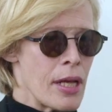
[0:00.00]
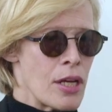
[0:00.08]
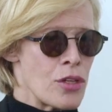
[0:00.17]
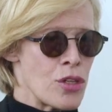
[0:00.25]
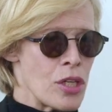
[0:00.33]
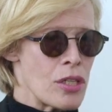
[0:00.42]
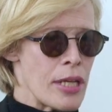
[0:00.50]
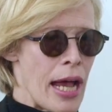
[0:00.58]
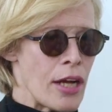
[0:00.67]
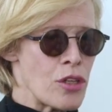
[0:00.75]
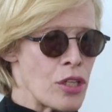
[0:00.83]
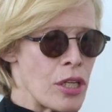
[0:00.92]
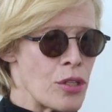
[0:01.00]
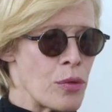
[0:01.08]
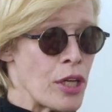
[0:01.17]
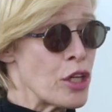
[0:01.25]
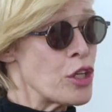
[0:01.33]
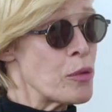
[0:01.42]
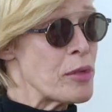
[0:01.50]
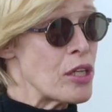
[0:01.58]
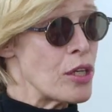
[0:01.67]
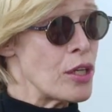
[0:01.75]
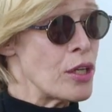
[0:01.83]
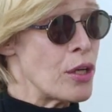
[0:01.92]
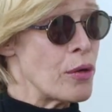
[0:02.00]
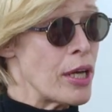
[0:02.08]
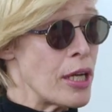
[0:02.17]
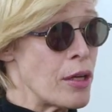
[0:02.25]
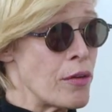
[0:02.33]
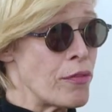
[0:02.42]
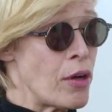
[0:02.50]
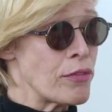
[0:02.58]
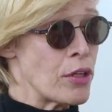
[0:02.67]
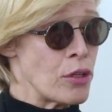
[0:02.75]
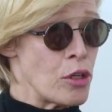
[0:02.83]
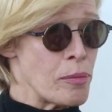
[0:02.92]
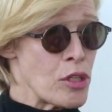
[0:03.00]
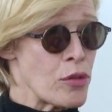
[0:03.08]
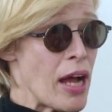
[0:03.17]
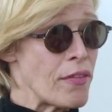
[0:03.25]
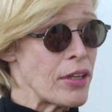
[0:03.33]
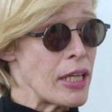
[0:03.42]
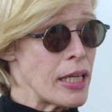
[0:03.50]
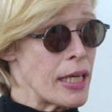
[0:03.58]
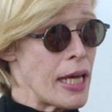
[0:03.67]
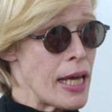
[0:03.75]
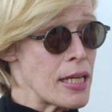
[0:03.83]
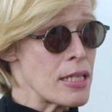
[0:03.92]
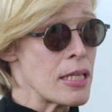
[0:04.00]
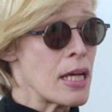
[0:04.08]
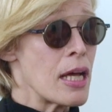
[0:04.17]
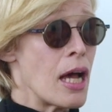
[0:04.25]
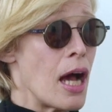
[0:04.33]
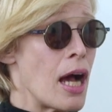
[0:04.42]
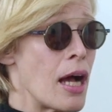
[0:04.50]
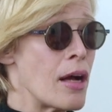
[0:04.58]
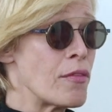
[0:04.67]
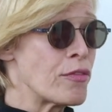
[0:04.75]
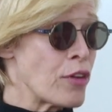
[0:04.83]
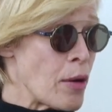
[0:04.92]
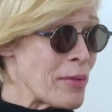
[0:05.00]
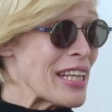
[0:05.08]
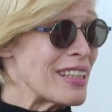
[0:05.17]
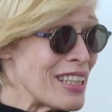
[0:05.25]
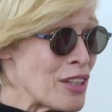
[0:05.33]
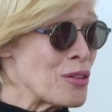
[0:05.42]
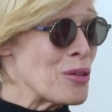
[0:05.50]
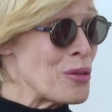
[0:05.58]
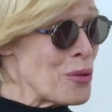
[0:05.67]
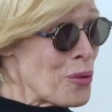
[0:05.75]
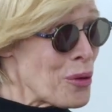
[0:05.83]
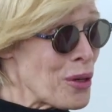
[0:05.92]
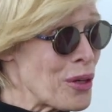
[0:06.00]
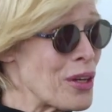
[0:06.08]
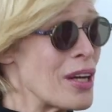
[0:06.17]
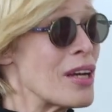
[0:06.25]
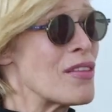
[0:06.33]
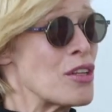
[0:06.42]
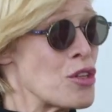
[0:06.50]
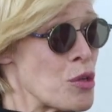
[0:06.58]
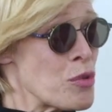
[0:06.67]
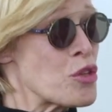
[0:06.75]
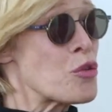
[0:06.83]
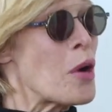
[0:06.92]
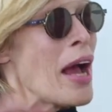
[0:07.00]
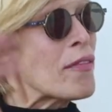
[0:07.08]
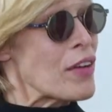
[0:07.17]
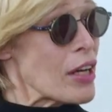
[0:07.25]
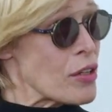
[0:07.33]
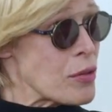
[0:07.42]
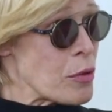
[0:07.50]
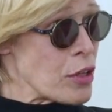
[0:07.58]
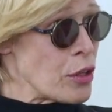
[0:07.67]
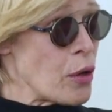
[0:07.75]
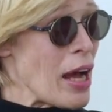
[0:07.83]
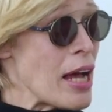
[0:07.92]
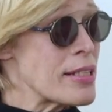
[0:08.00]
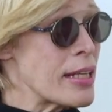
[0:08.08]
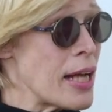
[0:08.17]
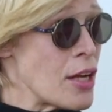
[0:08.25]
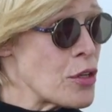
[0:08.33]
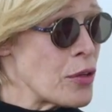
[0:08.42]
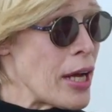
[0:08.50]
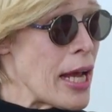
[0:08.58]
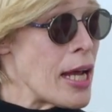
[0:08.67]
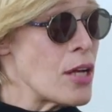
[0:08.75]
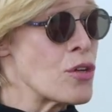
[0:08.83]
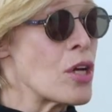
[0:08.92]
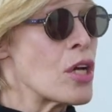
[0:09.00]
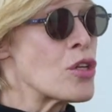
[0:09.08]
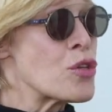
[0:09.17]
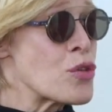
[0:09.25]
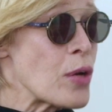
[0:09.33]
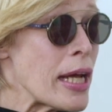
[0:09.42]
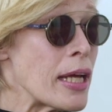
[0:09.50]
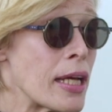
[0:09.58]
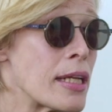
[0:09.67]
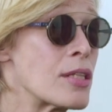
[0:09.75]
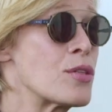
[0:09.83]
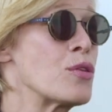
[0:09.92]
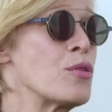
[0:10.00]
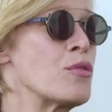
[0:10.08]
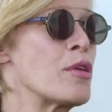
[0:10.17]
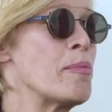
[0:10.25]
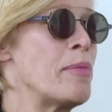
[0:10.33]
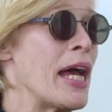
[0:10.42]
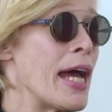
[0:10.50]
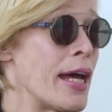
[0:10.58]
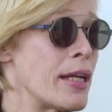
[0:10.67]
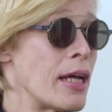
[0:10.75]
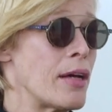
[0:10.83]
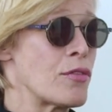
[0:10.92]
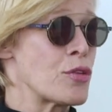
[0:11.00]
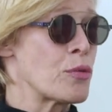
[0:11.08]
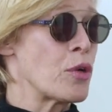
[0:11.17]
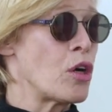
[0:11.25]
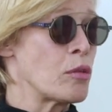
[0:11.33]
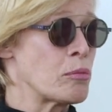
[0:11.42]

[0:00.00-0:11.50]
she's actually doing involved in a human trafficking case from Elite New York. Then she was trafficked, as an underage, straight into the bed of Gerald